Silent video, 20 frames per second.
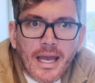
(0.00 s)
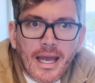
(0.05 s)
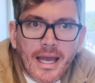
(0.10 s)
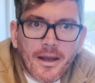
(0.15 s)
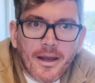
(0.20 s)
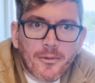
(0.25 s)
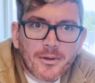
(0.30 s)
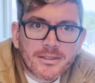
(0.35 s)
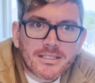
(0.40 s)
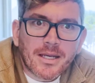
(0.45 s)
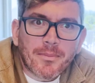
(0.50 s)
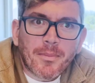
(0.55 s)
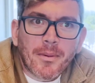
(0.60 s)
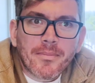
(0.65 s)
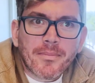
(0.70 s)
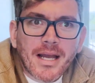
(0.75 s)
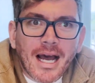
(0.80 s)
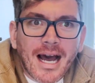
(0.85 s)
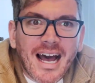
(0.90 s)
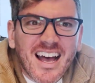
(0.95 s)
Hey, what's up? I'm
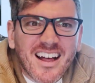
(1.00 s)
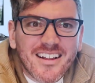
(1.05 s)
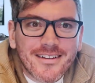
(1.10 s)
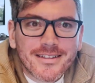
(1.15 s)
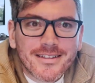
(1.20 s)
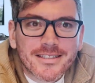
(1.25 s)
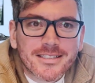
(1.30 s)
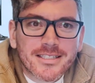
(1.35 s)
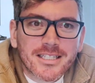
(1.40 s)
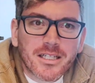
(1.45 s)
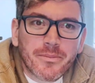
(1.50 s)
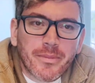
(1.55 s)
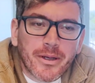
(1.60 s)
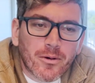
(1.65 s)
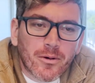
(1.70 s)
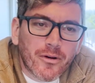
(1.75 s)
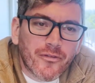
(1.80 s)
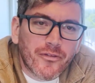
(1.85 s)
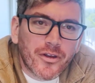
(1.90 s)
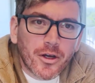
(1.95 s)
Kyle, and this is going to be a
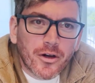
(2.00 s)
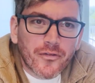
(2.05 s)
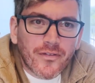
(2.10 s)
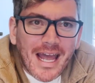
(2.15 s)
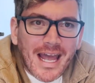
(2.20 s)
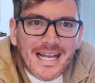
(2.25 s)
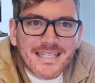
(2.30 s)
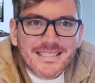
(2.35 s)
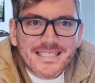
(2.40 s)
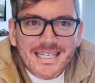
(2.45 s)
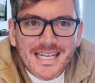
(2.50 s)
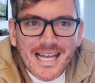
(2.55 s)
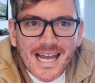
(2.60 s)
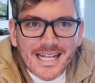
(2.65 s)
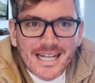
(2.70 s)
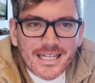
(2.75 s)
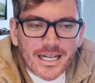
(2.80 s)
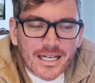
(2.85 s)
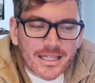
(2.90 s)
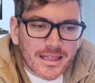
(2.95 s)
review of A T
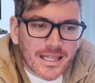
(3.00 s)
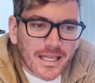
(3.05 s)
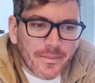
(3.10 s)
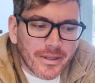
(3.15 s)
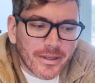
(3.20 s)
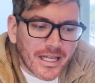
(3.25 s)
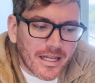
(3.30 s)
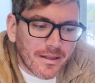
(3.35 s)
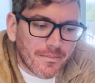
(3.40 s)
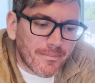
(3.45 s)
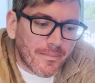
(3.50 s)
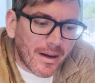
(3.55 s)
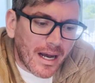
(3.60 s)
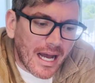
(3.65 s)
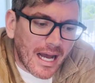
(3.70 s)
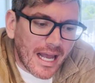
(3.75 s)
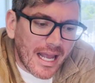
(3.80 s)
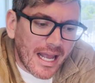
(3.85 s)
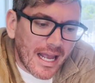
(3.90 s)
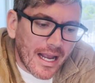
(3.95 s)
N Unlimited
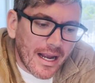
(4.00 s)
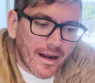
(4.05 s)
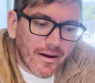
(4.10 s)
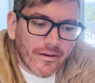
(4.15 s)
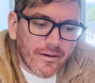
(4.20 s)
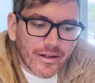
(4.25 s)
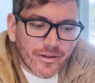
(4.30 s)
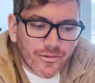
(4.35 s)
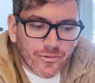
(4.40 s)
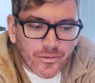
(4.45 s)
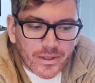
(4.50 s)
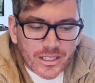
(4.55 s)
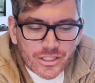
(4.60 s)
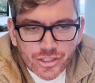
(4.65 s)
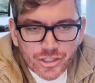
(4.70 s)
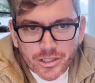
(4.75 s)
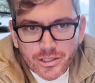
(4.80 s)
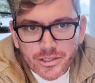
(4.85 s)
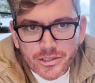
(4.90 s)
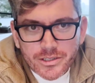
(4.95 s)
by Aaron
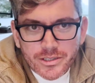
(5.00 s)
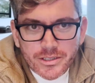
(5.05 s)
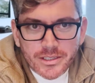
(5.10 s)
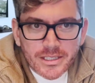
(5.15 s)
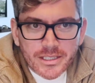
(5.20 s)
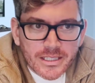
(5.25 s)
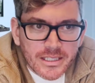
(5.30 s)
Richards.